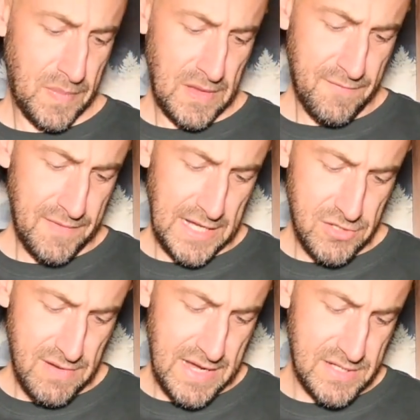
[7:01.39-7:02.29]
Flex
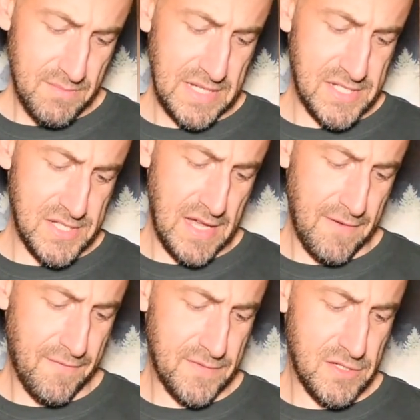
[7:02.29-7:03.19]
rate, mid-stiff.